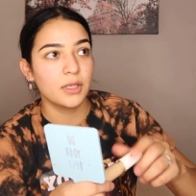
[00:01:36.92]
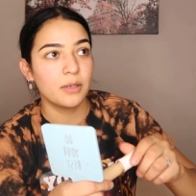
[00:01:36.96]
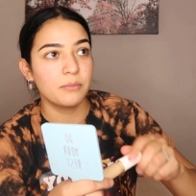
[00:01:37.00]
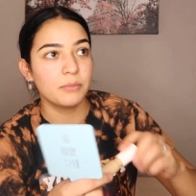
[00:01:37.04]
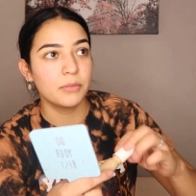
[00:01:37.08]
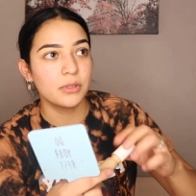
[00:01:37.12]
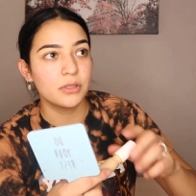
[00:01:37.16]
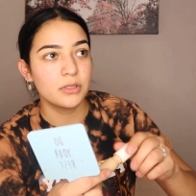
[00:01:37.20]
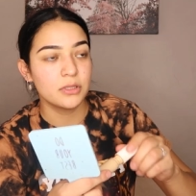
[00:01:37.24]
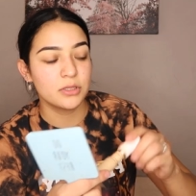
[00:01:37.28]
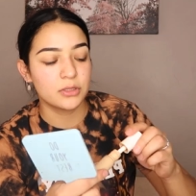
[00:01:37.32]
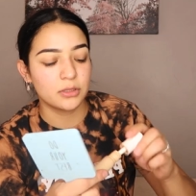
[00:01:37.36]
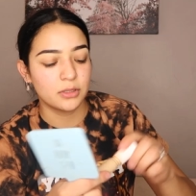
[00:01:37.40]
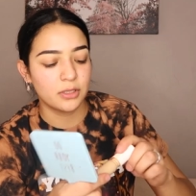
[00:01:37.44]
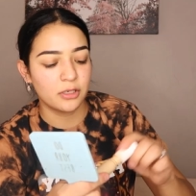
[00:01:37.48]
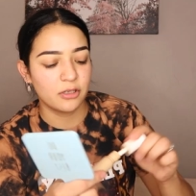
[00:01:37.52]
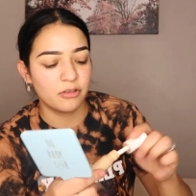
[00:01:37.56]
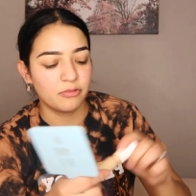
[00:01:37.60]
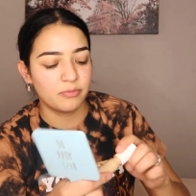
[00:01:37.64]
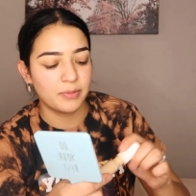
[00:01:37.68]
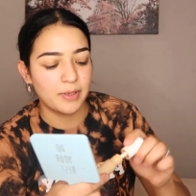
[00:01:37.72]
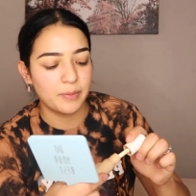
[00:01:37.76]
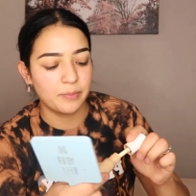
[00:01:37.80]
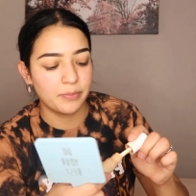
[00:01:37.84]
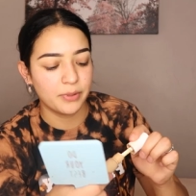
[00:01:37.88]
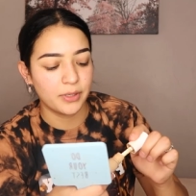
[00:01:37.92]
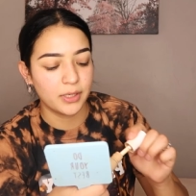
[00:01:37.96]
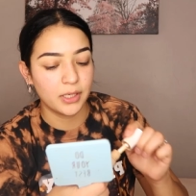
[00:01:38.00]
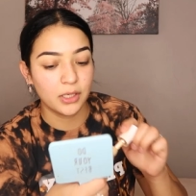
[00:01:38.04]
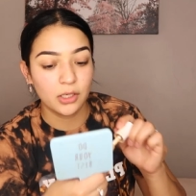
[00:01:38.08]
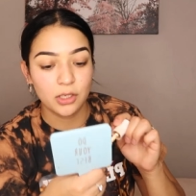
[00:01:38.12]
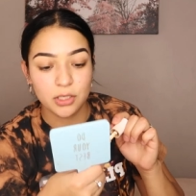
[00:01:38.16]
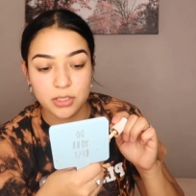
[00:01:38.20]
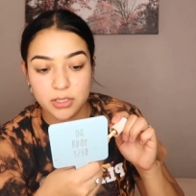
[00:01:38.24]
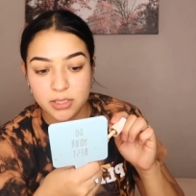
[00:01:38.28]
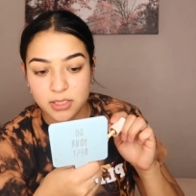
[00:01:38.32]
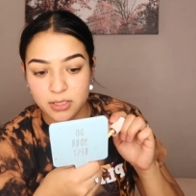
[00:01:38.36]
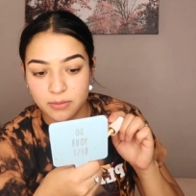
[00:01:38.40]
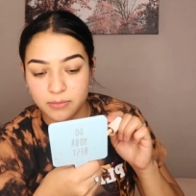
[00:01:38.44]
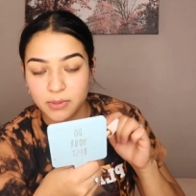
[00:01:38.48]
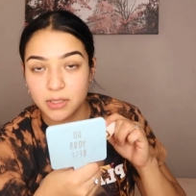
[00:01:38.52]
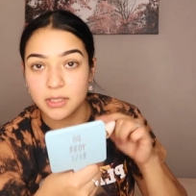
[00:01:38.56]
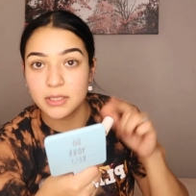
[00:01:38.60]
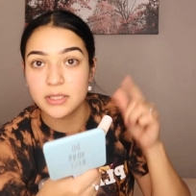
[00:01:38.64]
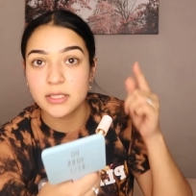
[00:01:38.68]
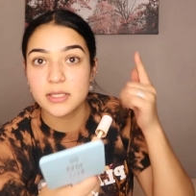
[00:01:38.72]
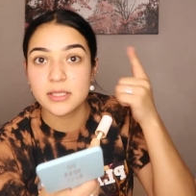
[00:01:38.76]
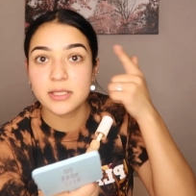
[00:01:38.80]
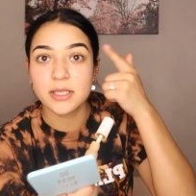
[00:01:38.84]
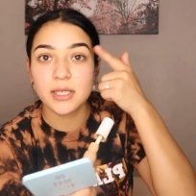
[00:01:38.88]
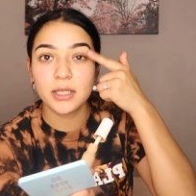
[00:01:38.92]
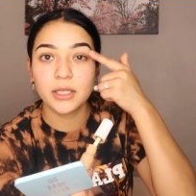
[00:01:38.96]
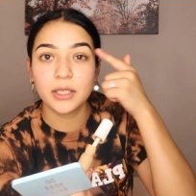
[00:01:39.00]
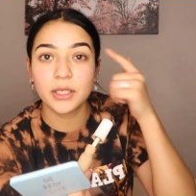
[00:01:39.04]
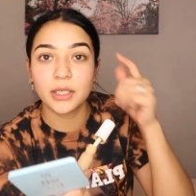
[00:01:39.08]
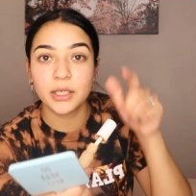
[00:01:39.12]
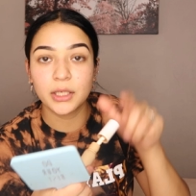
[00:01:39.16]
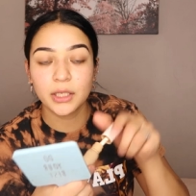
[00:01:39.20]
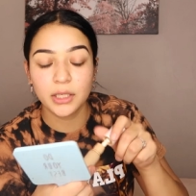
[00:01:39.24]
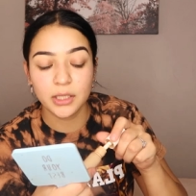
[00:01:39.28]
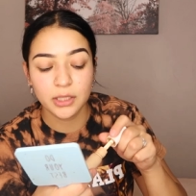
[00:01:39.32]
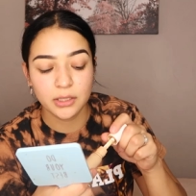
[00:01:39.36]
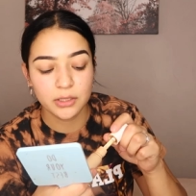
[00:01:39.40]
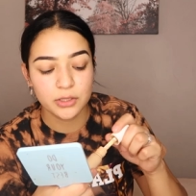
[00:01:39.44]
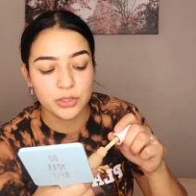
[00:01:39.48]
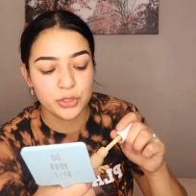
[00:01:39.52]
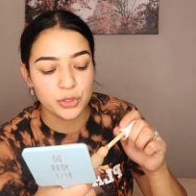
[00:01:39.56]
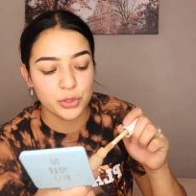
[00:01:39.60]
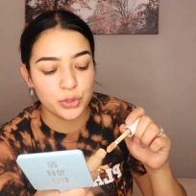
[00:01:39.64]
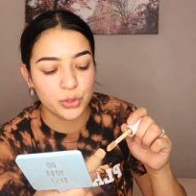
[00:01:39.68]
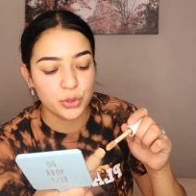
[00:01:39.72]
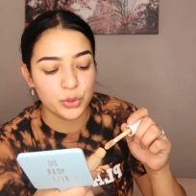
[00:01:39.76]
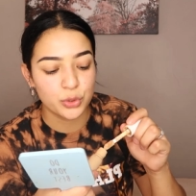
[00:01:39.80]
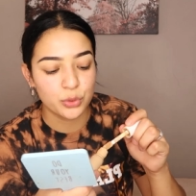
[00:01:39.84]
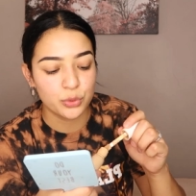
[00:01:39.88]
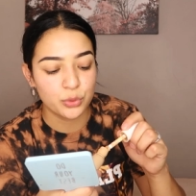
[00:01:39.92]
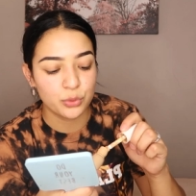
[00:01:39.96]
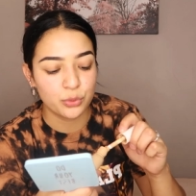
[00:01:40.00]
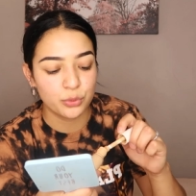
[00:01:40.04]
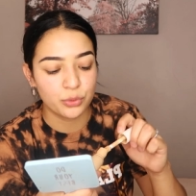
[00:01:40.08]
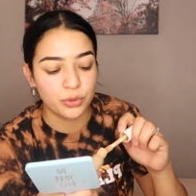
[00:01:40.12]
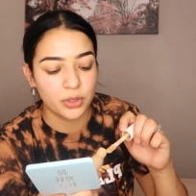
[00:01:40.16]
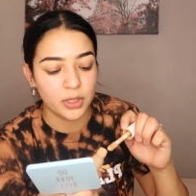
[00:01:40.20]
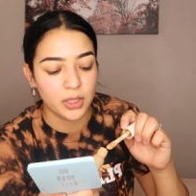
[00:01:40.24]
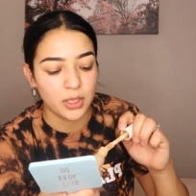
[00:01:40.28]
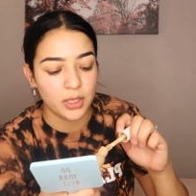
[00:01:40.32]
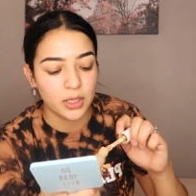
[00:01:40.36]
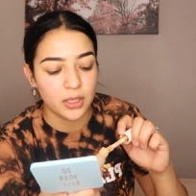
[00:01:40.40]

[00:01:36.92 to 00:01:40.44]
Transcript: i'm gonna start off by putting on some concealer to